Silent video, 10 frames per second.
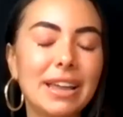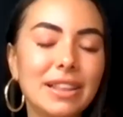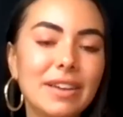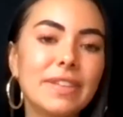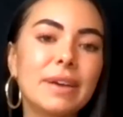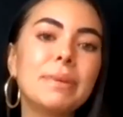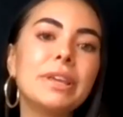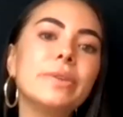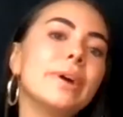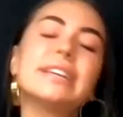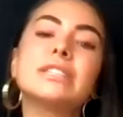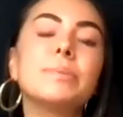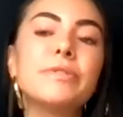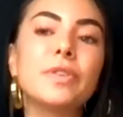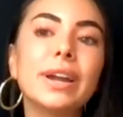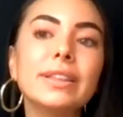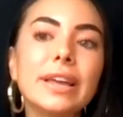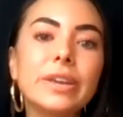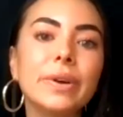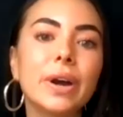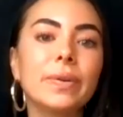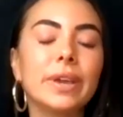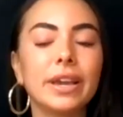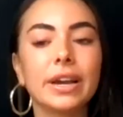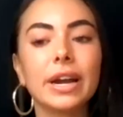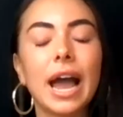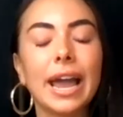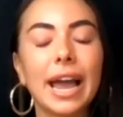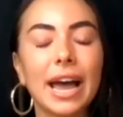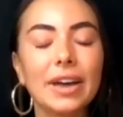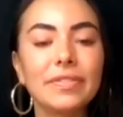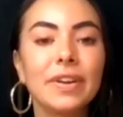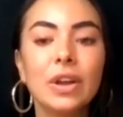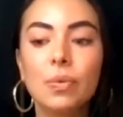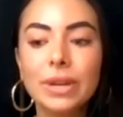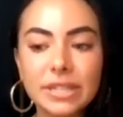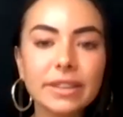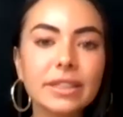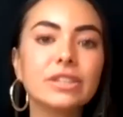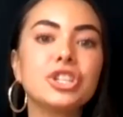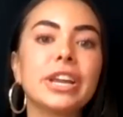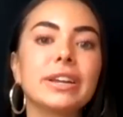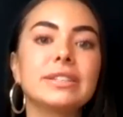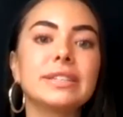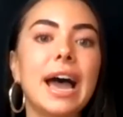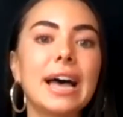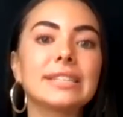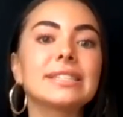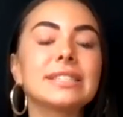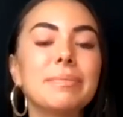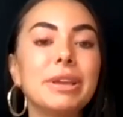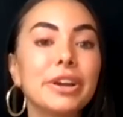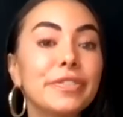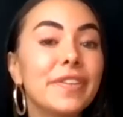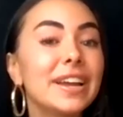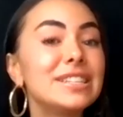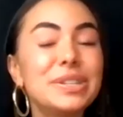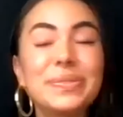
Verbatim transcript: I love that. But you guys, before I let you go here, I have we took the chance to ask some of your fans.